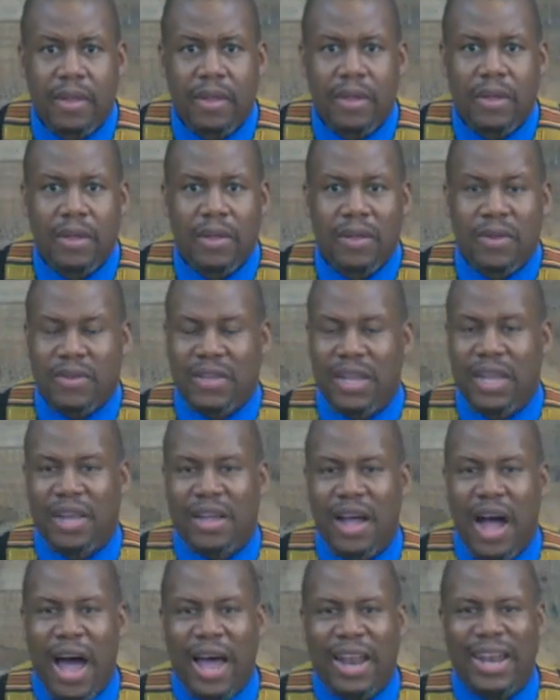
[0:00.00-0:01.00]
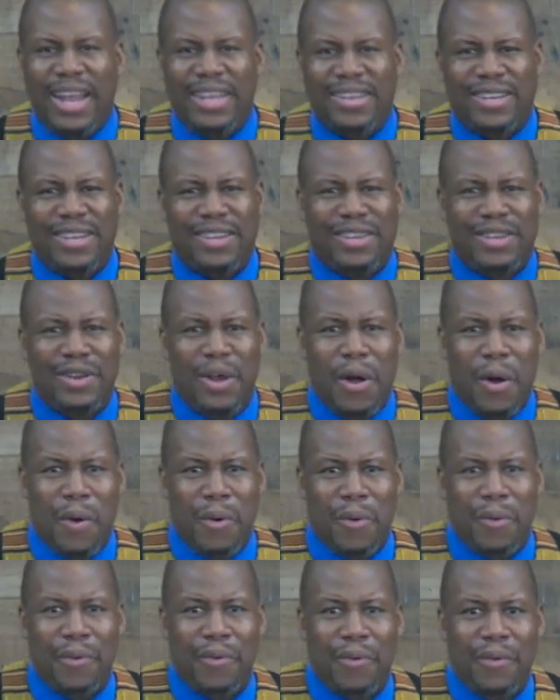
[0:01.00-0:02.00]
You see, God lets us
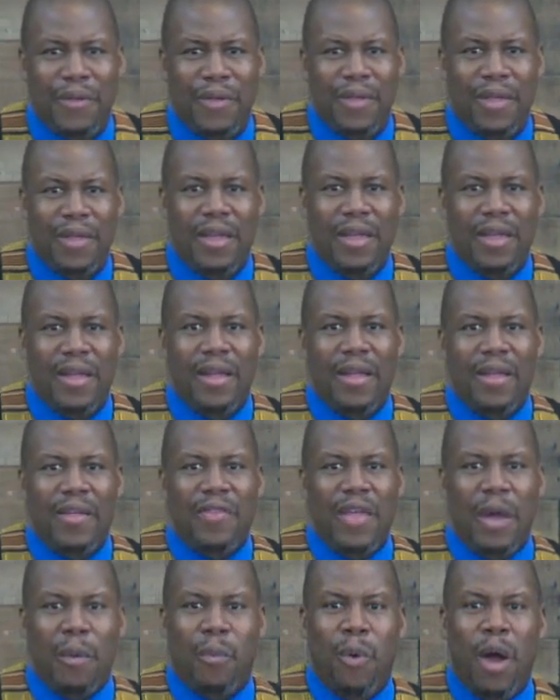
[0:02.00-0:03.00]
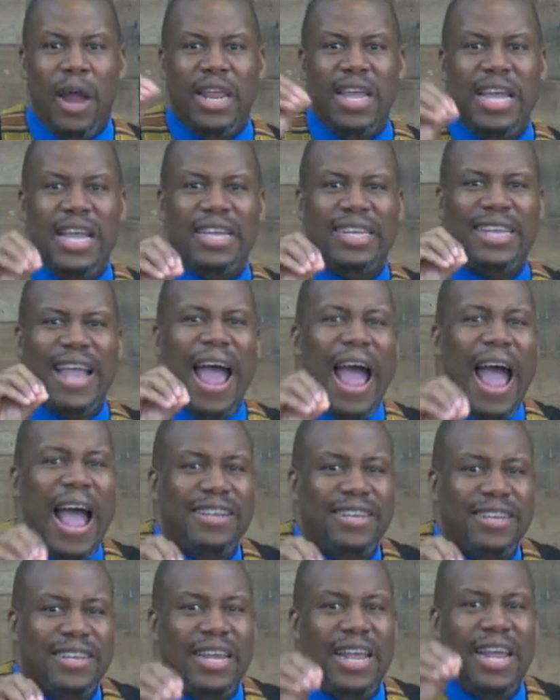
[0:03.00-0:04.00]
know that what he is
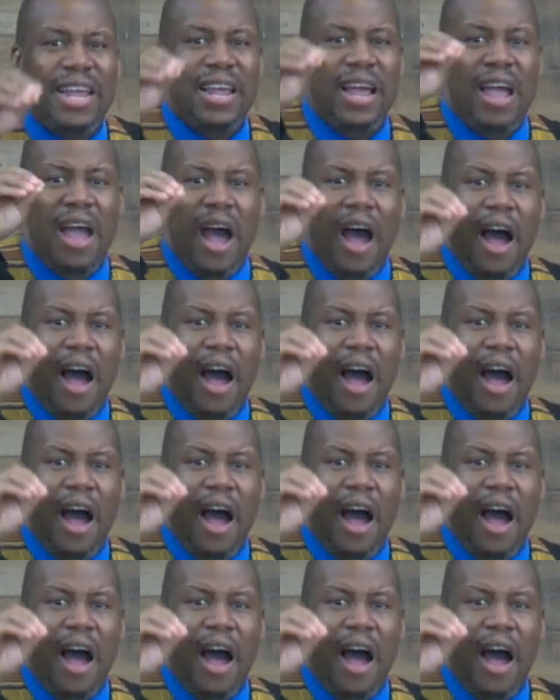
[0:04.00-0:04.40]
asking